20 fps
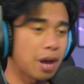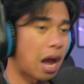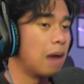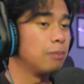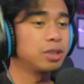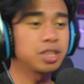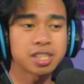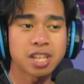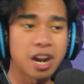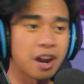I'm
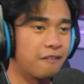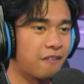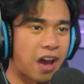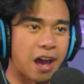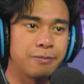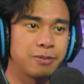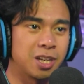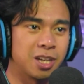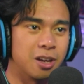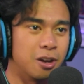just gonna
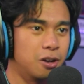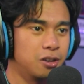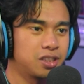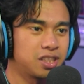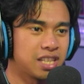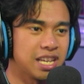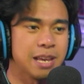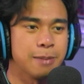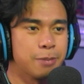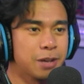vibe to the
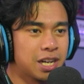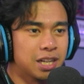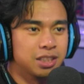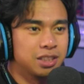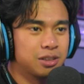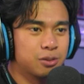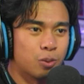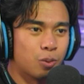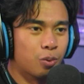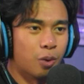OST because
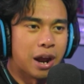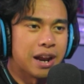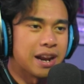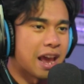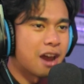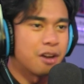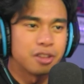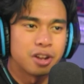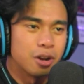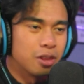right
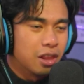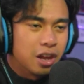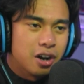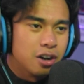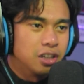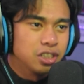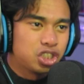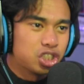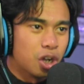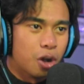now they're
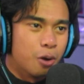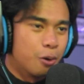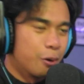literally showing